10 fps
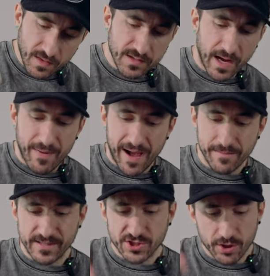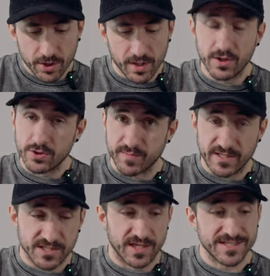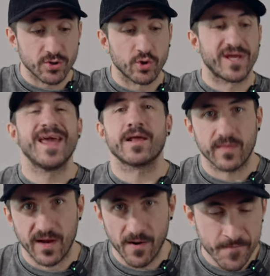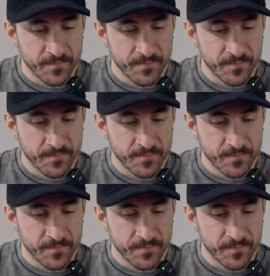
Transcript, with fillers: Not bad. Make sure, a little spicy, nice little kick there.